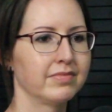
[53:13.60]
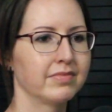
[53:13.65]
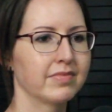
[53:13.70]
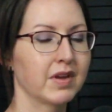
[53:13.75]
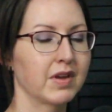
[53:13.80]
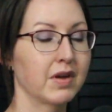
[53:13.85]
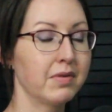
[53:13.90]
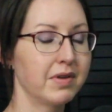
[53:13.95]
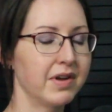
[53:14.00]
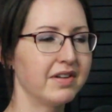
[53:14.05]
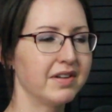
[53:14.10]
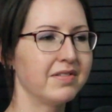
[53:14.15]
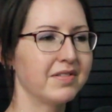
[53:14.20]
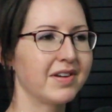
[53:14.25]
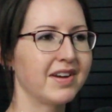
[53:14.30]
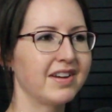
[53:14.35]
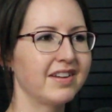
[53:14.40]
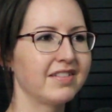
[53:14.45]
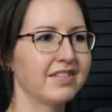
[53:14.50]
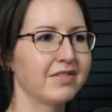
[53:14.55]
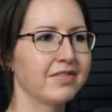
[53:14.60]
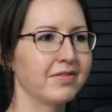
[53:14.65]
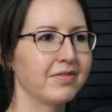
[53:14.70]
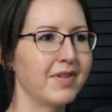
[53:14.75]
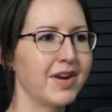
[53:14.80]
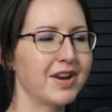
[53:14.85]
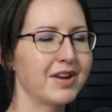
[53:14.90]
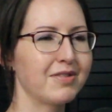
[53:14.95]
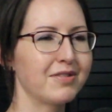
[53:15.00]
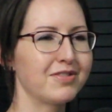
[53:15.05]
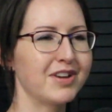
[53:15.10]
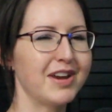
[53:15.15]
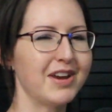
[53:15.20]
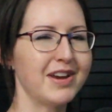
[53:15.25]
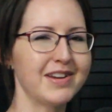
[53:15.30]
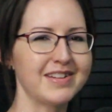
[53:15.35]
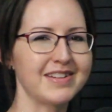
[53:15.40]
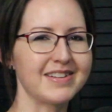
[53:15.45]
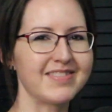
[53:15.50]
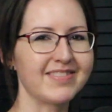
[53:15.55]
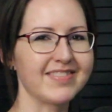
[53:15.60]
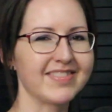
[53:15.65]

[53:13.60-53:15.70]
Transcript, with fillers: Oh yeah, okay. Yeah. Way to go, James.